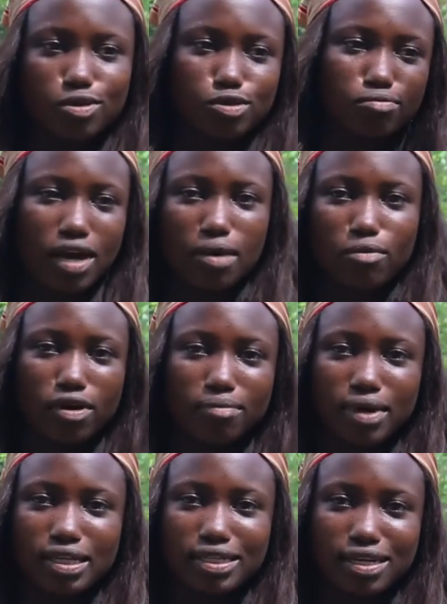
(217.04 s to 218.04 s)
out to my
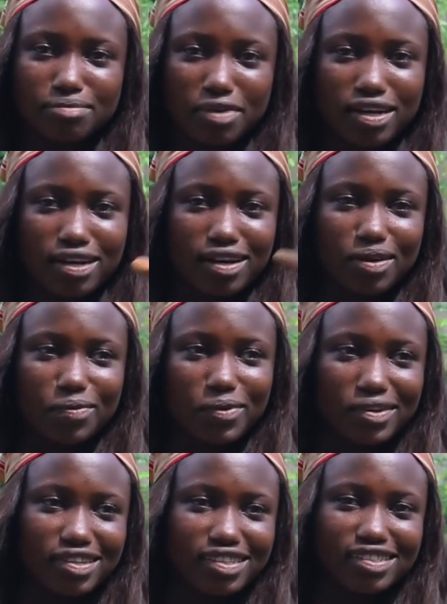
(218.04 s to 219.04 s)
mom and dad, my younger
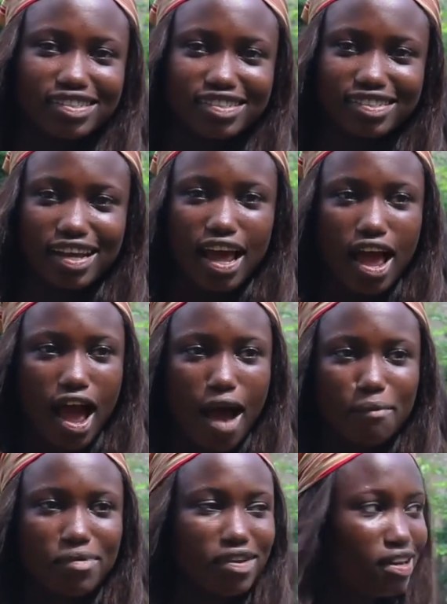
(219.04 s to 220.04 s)
ones.
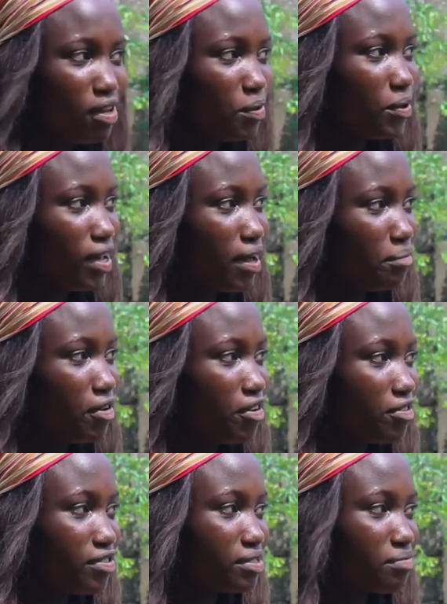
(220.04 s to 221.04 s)
Happy New Year, Merry
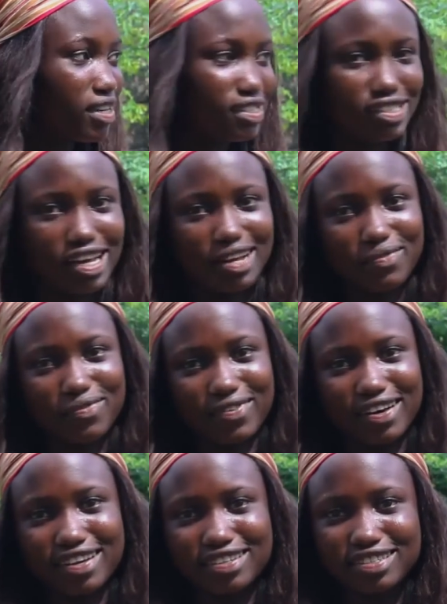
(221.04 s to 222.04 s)
Christmas in
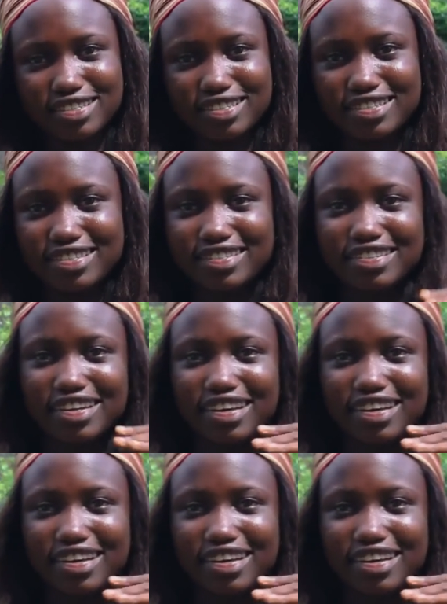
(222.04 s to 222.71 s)
advance.